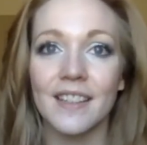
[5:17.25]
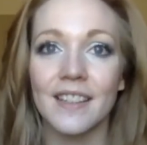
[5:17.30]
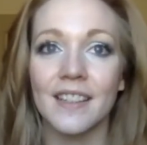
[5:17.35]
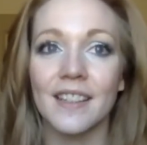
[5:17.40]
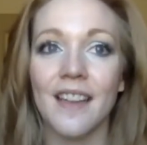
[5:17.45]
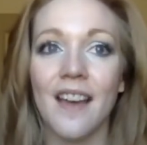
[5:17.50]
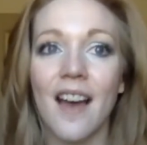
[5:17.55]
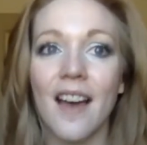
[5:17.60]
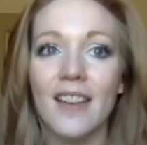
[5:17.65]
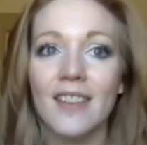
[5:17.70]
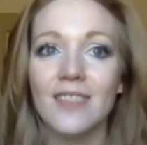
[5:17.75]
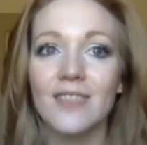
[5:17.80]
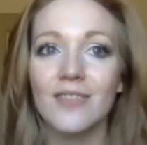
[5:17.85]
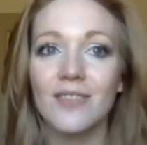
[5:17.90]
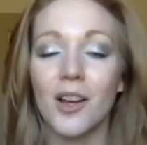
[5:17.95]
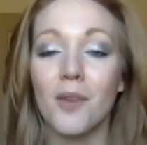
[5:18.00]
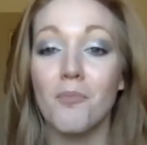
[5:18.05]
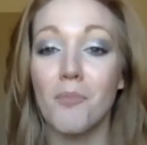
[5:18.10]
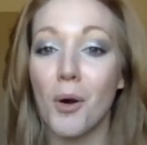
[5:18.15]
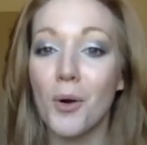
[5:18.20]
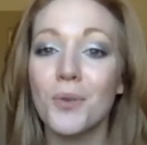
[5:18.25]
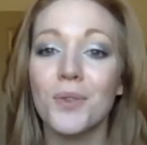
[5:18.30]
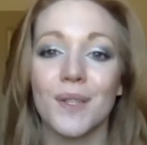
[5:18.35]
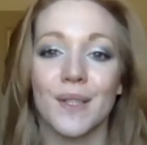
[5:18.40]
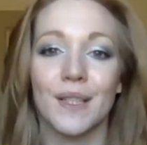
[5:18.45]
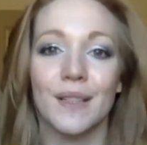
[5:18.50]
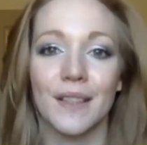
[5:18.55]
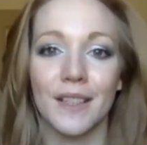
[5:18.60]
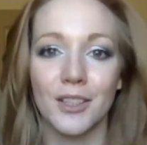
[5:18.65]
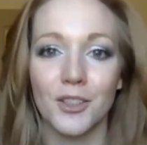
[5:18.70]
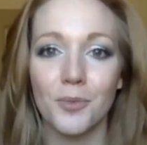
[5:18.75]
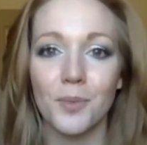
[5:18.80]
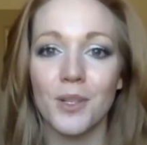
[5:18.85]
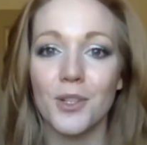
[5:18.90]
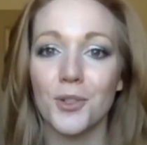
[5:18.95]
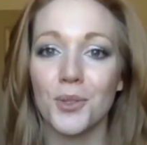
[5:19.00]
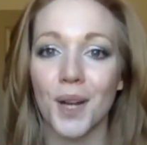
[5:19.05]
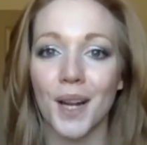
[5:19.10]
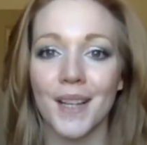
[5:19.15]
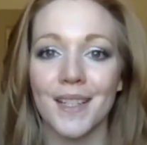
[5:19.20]
that emotion that you've been
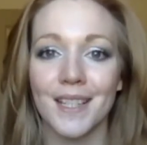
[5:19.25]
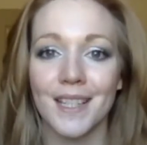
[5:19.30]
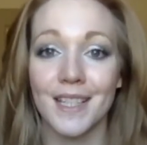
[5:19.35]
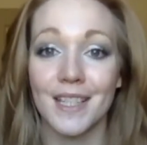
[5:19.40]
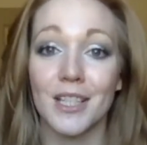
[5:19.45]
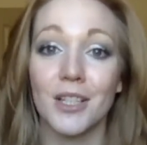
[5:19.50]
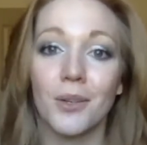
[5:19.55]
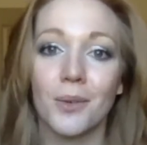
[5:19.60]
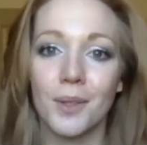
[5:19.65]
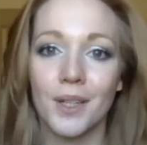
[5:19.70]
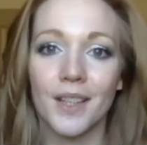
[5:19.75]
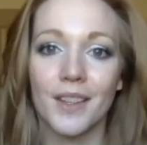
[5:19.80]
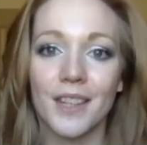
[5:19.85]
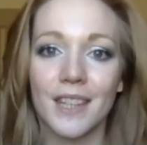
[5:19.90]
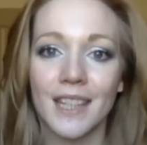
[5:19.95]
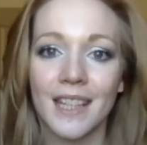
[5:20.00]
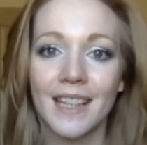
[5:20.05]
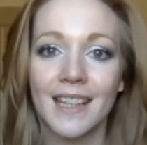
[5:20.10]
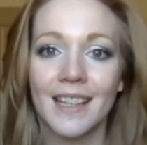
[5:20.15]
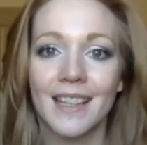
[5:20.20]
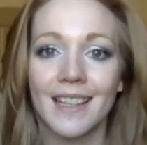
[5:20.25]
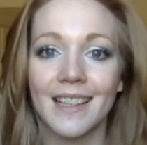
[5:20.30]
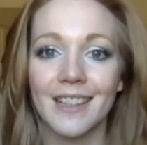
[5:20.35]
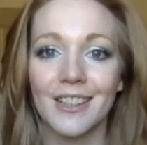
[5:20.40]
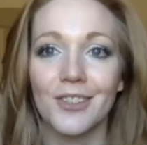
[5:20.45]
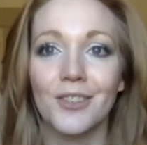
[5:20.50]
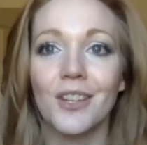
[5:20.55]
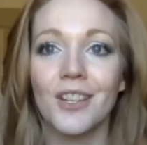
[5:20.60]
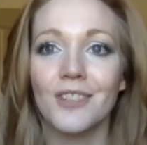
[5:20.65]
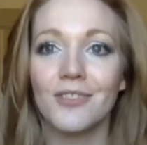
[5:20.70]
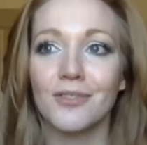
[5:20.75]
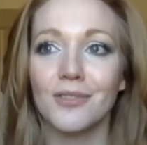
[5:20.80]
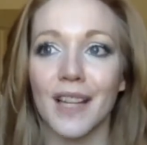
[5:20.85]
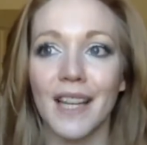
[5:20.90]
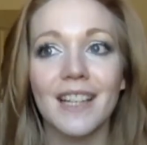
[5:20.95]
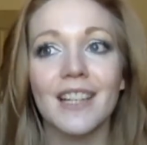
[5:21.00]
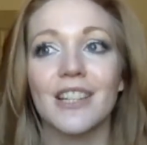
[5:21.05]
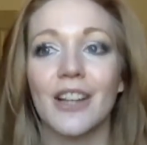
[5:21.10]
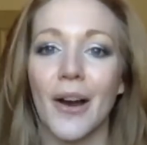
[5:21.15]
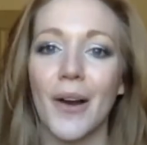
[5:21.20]
trying to deal with, you can let
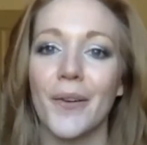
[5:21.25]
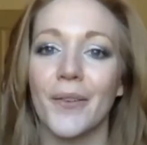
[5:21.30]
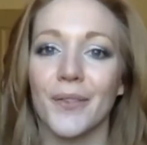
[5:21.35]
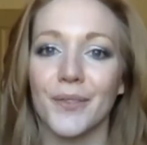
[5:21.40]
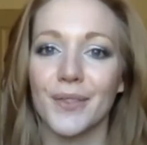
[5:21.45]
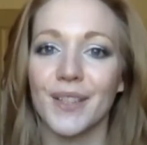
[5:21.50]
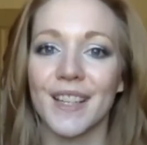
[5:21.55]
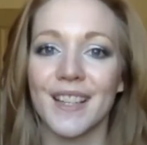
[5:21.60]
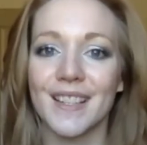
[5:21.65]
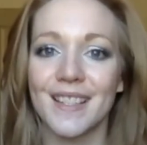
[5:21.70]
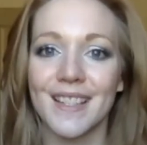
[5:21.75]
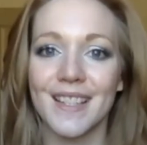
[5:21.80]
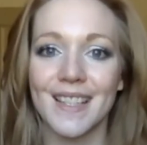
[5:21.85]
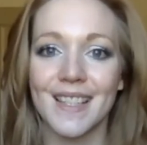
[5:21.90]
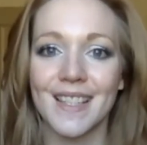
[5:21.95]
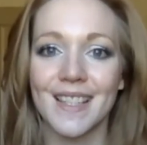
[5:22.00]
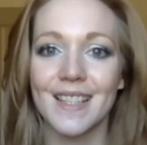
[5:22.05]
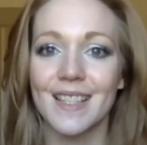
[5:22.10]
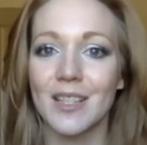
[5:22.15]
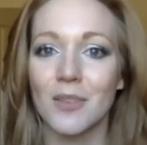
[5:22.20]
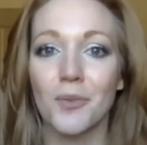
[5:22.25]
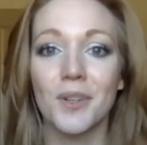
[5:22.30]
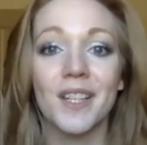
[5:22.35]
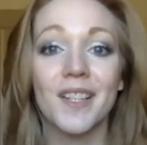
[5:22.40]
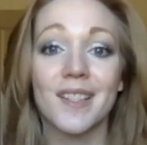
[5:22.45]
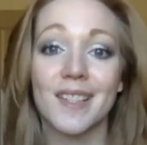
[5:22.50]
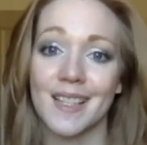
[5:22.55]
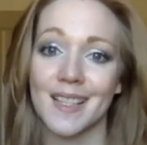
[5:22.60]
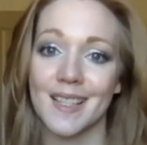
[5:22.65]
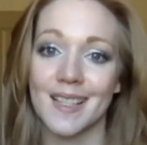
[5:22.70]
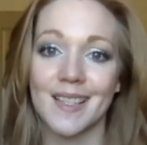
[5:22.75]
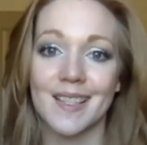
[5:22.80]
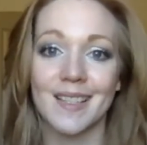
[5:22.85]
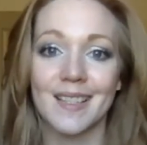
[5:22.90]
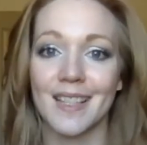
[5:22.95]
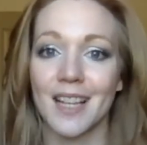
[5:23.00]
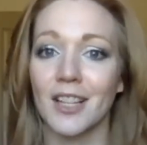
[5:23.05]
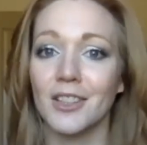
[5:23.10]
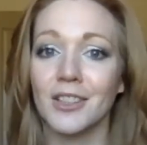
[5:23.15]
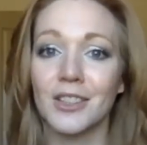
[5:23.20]
it go because someone else is
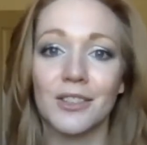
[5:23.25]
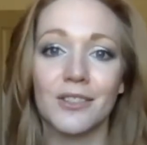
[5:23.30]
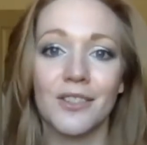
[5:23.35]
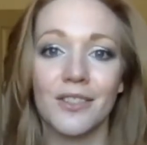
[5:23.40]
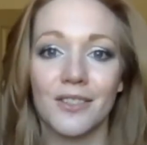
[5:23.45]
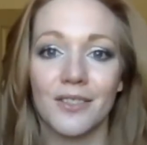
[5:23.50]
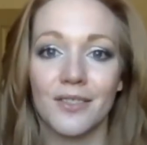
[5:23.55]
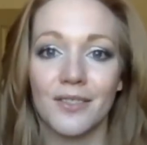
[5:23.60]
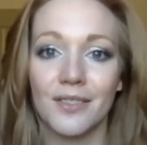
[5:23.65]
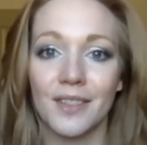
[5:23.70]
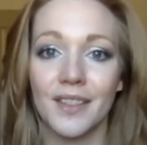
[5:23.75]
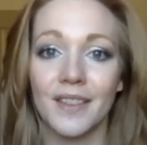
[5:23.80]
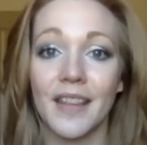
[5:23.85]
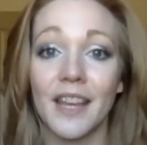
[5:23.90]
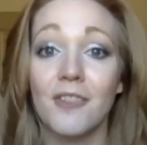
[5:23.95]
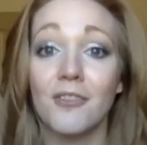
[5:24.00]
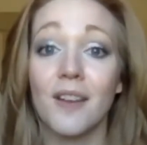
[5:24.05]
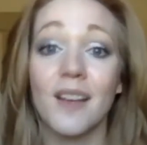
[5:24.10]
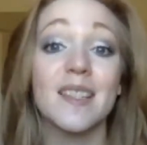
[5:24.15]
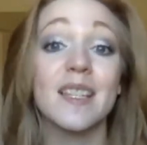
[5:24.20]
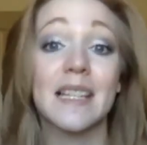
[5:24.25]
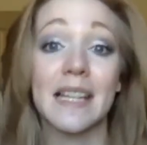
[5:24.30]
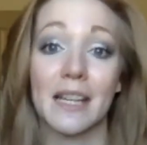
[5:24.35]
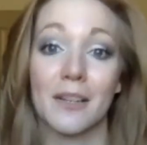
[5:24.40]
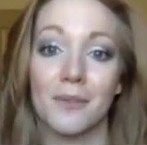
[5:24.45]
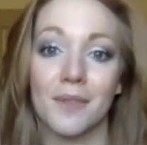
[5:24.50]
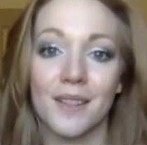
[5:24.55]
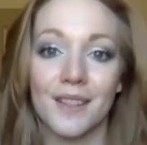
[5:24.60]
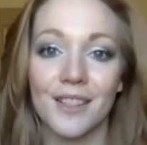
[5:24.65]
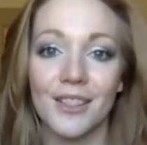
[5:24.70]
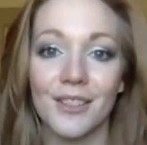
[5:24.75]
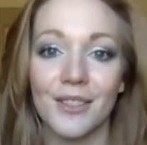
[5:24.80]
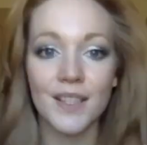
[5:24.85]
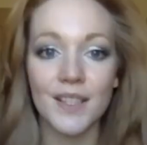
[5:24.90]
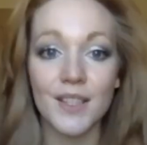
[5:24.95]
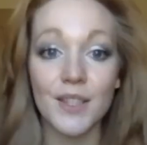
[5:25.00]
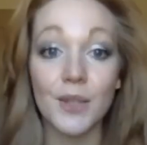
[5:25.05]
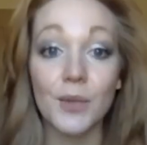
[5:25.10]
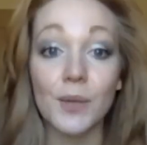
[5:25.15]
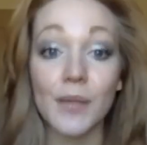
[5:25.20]
telling you that they resonate with you.
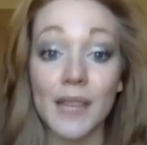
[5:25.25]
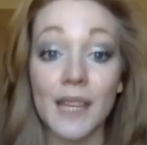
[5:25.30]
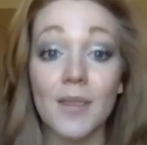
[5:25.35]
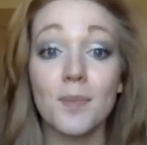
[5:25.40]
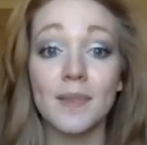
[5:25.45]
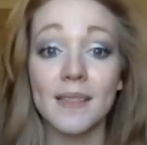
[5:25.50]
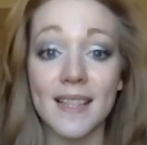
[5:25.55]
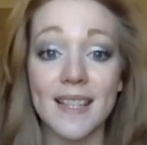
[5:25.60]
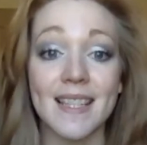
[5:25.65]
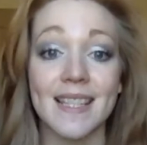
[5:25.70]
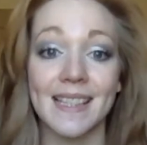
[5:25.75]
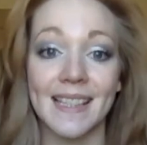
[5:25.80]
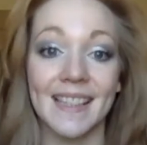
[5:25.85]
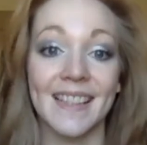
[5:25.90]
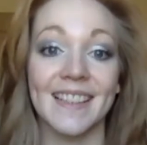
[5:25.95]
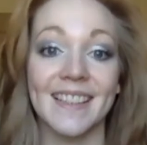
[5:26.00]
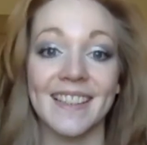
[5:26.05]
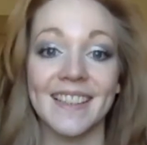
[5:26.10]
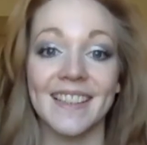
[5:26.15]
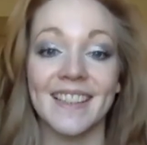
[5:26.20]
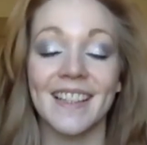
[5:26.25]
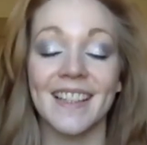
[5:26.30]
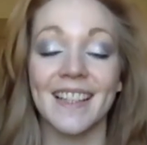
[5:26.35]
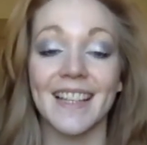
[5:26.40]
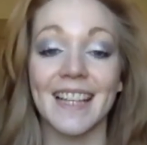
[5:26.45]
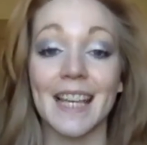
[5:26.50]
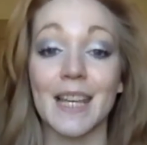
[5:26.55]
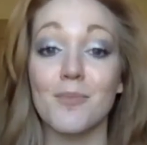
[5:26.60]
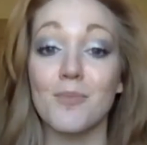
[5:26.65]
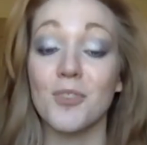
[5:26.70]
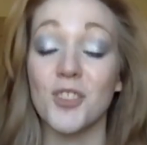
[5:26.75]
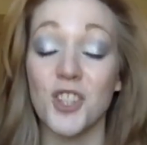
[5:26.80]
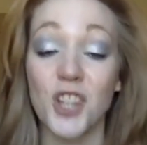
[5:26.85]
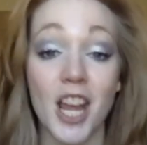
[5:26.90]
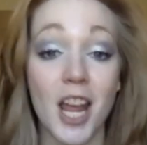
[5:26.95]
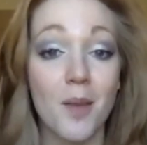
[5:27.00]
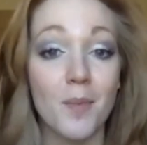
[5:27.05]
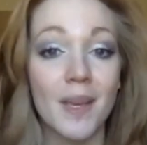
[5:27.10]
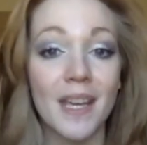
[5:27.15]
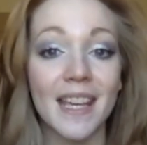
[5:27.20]
So keep listening, keep
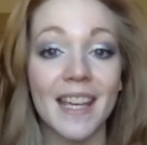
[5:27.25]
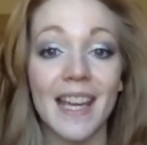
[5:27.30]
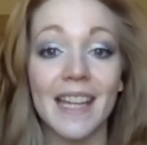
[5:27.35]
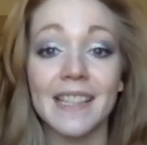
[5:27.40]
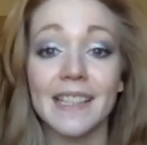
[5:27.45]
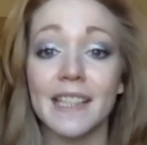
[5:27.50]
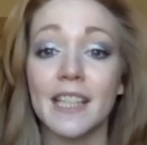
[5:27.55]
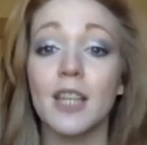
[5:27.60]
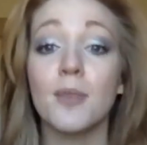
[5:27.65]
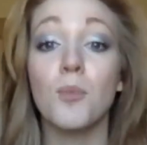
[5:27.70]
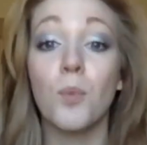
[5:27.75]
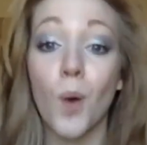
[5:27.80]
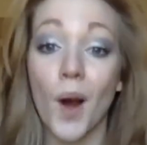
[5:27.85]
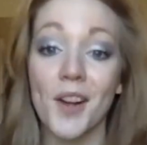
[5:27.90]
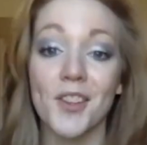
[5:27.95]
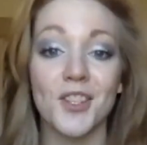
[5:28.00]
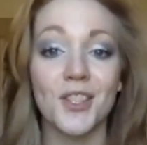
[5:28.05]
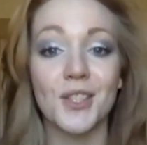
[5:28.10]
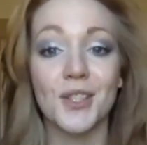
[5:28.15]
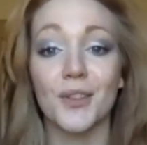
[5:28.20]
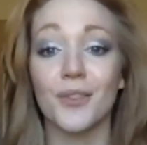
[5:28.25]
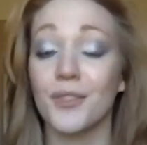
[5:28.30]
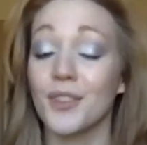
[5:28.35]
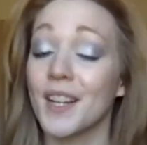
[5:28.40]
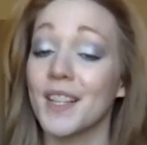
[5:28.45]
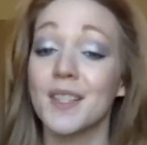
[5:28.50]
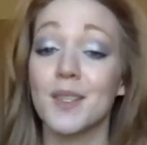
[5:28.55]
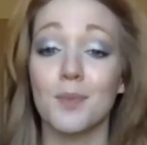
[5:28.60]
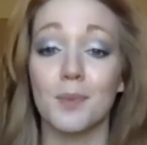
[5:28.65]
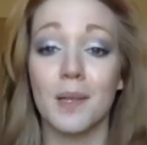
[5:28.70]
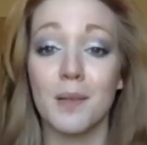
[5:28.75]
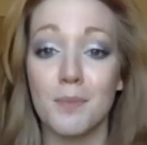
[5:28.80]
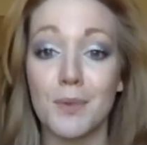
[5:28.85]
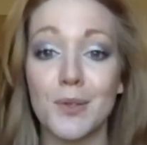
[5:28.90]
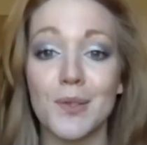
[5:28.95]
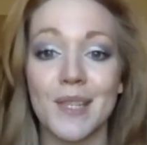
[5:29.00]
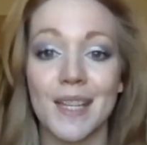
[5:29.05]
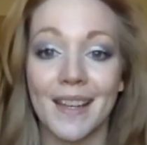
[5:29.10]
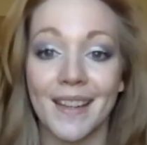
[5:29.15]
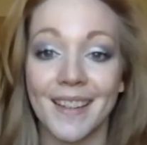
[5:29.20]
jamming, and keep watching your friends play
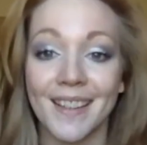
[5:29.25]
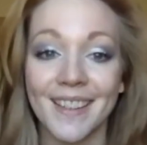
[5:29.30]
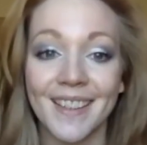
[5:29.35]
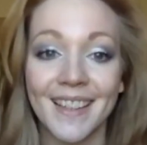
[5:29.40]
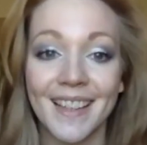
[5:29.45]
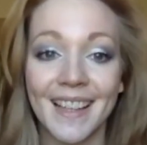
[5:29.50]
music.